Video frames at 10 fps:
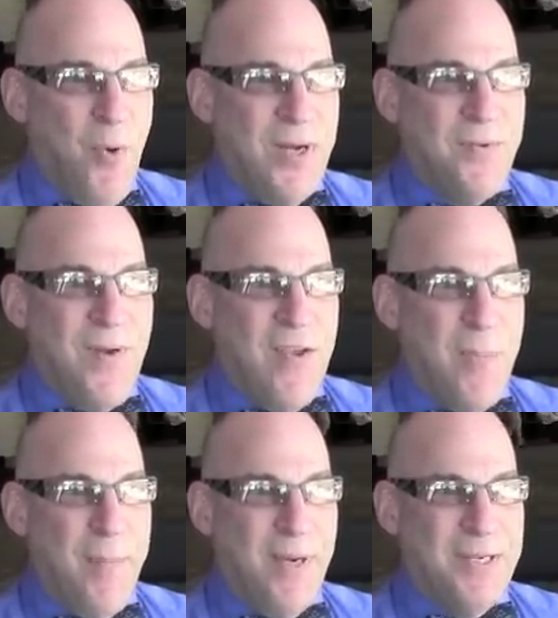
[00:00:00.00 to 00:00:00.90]
point to 5
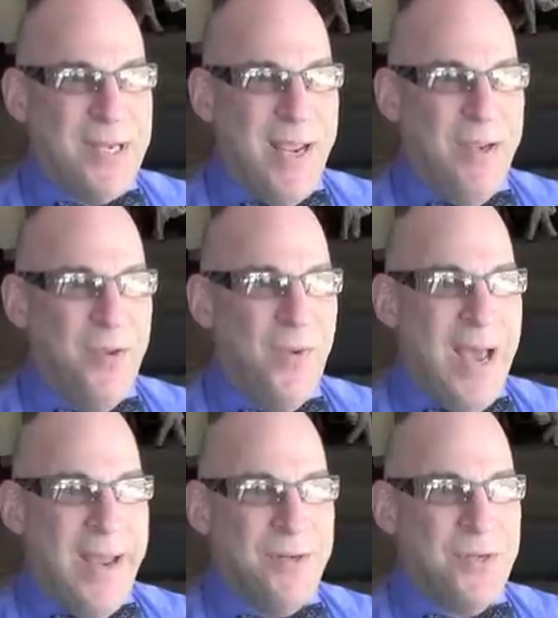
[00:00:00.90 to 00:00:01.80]
people and say, you
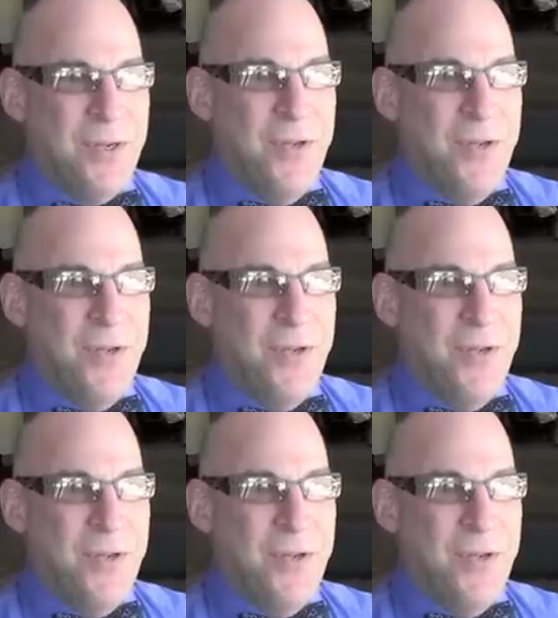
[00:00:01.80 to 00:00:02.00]
guys,